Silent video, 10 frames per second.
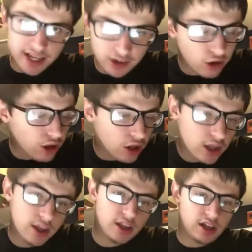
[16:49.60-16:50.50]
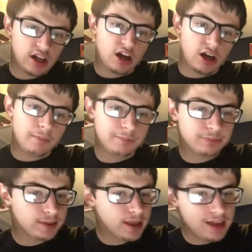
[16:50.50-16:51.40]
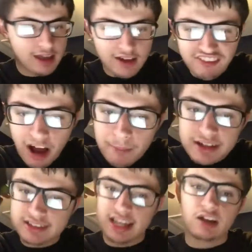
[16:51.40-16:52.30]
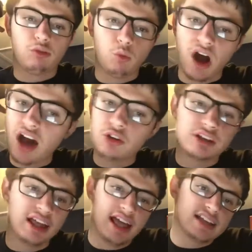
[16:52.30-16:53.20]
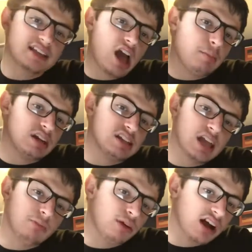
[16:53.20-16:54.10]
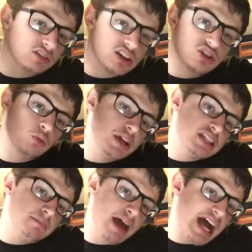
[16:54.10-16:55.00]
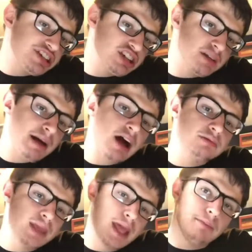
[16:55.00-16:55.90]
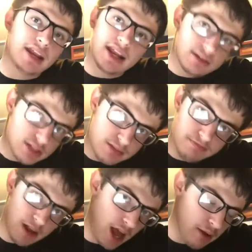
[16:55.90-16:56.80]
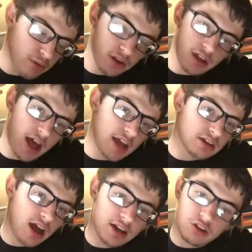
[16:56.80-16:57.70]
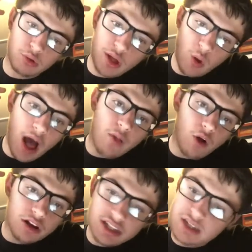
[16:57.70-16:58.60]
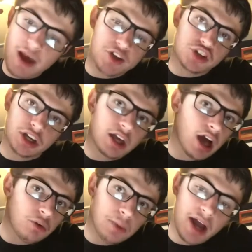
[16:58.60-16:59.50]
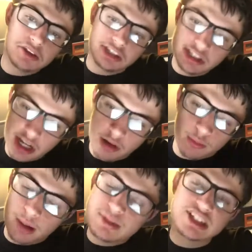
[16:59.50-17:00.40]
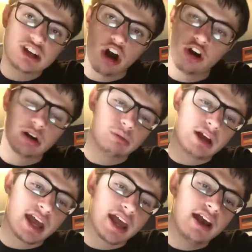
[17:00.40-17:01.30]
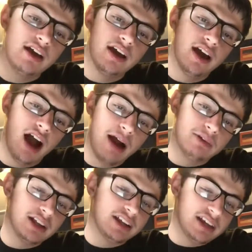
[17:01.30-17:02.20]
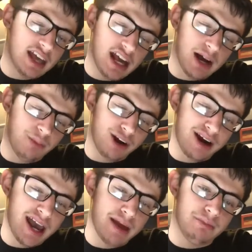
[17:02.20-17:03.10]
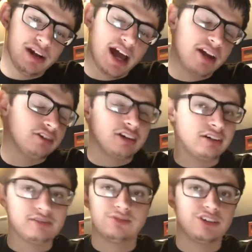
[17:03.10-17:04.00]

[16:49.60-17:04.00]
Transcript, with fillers: at all. Um, if I'm going to take a wild guess, I'm going to say Brock Lesnar wins the match in about 10 minutes. I really, I, I don't know how long this match can go. I don't. I'm sorry, Rey. I really am, Rey, but I don't know if